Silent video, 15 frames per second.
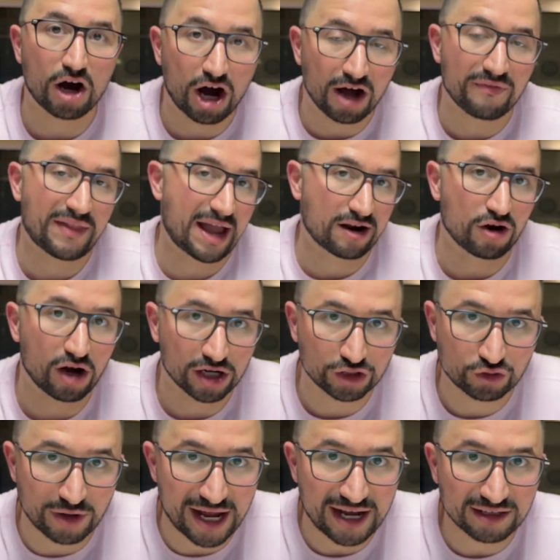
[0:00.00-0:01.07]
on that
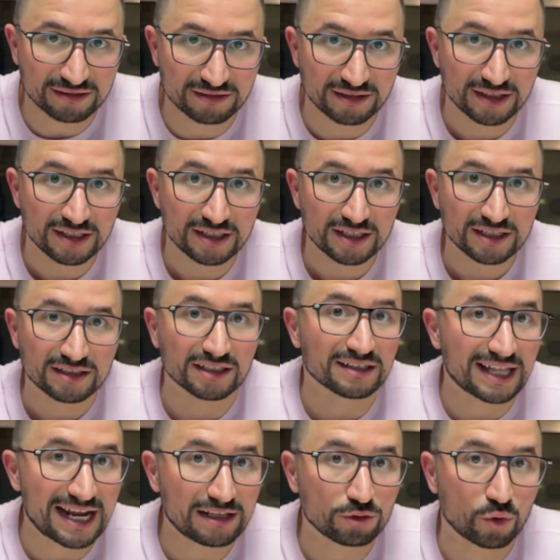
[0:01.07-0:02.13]
contract, the
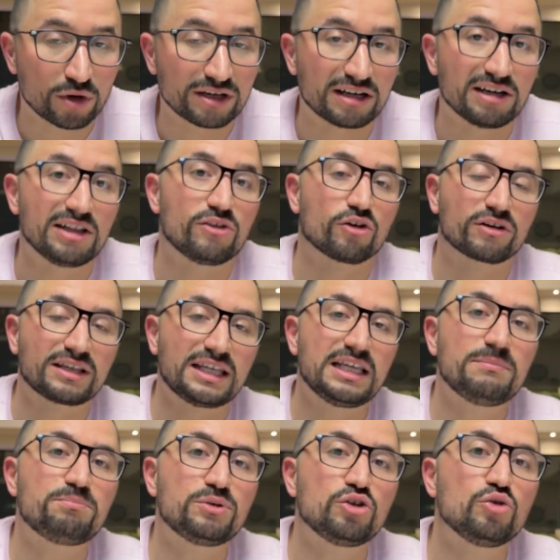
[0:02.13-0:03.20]
landlord can either
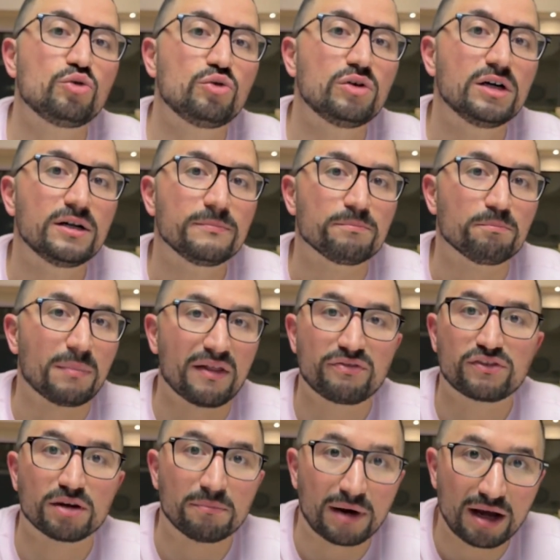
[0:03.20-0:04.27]
keep you month
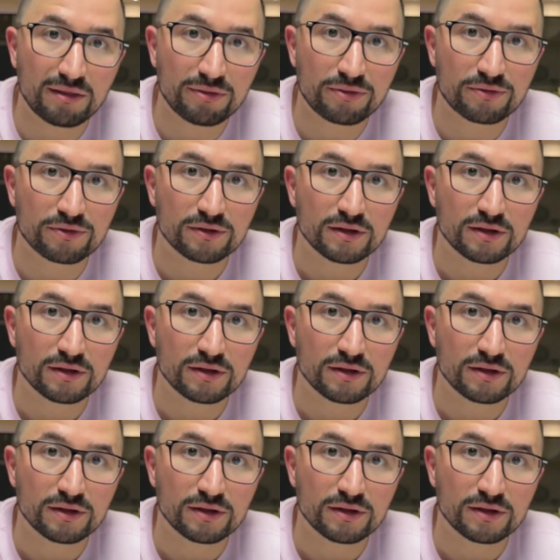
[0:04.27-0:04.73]
to month,